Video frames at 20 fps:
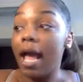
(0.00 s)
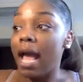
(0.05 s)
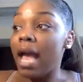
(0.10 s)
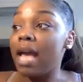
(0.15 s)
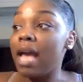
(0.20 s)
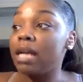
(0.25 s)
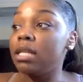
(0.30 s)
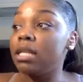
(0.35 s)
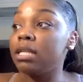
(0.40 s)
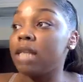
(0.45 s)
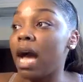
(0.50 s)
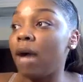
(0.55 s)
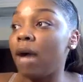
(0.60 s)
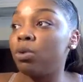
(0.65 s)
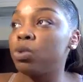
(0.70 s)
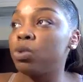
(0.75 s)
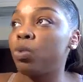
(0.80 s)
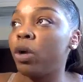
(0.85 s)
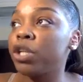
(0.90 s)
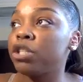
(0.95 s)
And I
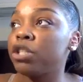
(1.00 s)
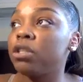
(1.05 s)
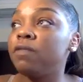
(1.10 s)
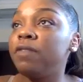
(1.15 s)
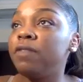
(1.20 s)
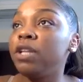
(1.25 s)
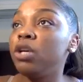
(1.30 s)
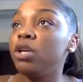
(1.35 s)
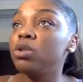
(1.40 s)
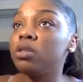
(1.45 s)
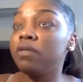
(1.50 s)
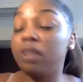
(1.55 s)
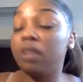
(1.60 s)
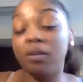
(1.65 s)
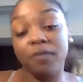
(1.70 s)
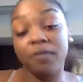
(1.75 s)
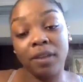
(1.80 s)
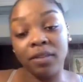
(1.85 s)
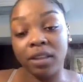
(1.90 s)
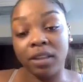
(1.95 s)
was watching the videos of the
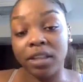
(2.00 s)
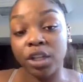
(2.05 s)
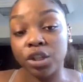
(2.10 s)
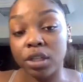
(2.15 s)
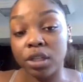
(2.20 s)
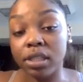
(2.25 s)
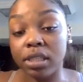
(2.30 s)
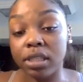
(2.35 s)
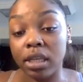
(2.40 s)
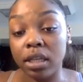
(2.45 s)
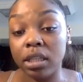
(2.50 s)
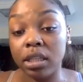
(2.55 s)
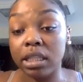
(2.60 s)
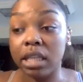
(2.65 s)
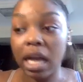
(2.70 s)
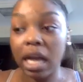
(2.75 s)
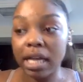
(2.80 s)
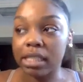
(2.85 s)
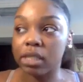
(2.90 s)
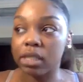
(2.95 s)
event that they just did.
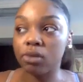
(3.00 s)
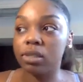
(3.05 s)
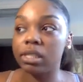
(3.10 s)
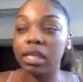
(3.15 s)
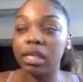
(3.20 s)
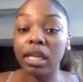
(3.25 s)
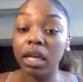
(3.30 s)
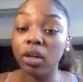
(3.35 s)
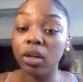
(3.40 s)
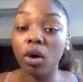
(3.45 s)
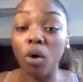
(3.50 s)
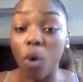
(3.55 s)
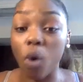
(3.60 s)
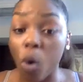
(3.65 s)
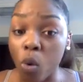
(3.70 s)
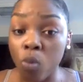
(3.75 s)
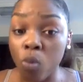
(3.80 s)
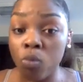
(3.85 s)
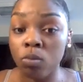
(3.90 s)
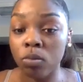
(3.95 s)
Guys, they're sitting in a
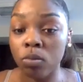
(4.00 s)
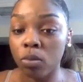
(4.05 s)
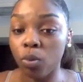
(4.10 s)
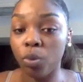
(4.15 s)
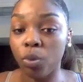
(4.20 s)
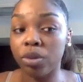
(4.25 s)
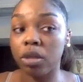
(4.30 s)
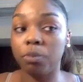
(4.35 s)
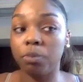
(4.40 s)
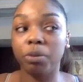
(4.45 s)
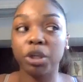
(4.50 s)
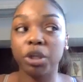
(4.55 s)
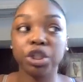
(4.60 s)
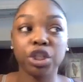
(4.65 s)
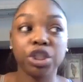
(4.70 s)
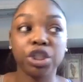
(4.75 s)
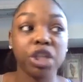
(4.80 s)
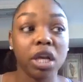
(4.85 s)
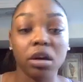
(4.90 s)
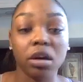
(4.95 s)
home with a bunch
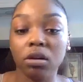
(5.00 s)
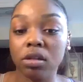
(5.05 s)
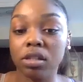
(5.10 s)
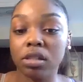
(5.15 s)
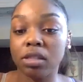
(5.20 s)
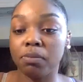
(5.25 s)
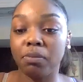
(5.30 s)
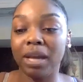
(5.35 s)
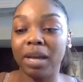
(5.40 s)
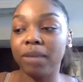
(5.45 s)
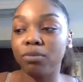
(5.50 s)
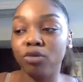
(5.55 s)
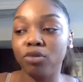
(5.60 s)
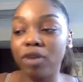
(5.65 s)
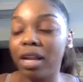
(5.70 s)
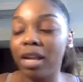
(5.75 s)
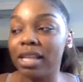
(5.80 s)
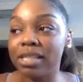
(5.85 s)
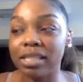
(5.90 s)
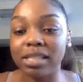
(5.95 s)
of chairs. Mike
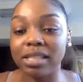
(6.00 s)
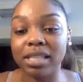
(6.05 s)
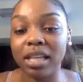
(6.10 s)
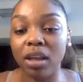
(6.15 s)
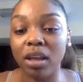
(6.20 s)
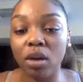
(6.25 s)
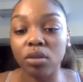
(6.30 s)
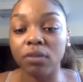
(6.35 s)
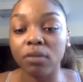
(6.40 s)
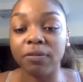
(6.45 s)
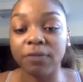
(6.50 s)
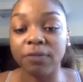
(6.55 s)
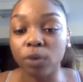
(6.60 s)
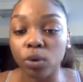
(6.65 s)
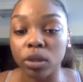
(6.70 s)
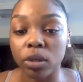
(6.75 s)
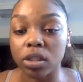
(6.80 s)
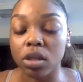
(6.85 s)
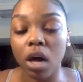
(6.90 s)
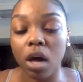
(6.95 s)
Morales is sitting on the
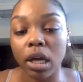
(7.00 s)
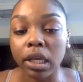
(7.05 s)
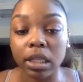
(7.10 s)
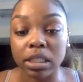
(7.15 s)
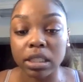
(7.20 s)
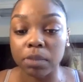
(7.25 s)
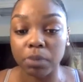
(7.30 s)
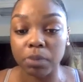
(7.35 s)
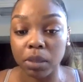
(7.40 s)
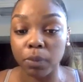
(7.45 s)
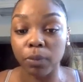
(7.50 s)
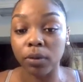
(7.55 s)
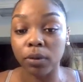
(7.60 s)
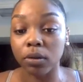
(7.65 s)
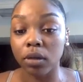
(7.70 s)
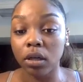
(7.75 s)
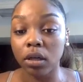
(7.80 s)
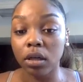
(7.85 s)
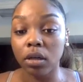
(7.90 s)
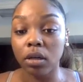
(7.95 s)
floor talking to
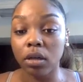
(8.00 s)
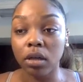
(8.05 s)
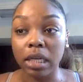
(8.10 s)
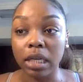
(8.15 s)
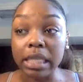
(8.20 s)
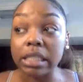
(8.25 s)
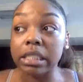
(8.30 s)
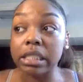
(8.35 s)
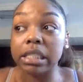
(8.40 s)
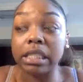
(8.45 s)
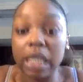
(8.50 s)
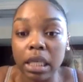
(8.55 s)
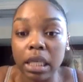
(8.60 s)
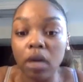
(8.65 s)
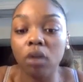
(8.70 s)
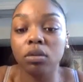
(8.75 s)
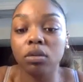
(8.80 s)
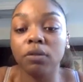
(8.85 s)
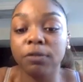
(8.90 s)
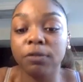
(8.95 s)
people. He's sitting
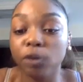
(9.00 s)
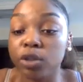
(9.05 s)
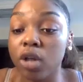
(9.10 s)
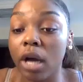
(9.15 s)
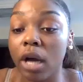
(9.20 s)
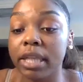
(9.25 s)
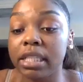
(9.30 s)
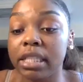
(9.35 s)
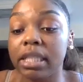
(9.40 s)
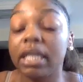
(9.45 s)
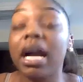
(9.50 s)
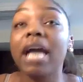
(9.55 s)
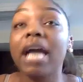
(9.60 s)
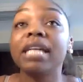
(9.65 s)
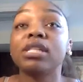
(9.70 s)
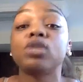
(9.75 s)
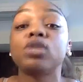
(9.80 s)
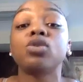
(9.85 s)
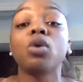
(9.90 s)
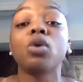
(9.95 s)
on the floor talking. The guy
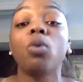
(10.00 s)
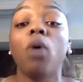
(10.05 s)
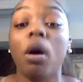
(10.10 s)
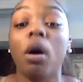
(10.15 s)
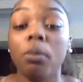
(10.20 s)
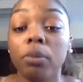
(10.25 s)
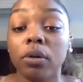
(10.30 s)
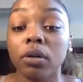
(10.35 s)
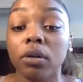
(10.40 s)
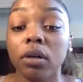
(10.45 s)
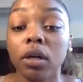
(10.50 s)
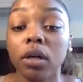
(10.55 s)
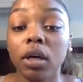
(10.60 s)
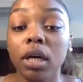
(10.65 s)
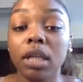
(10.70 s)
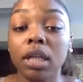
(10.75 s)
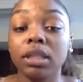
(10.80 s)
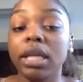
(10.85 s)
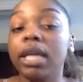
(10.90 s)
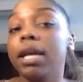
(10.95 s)
is so humble.
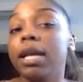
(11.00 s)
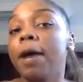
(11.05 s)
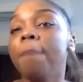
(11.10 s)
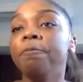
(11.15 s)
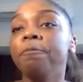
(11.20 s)
Like,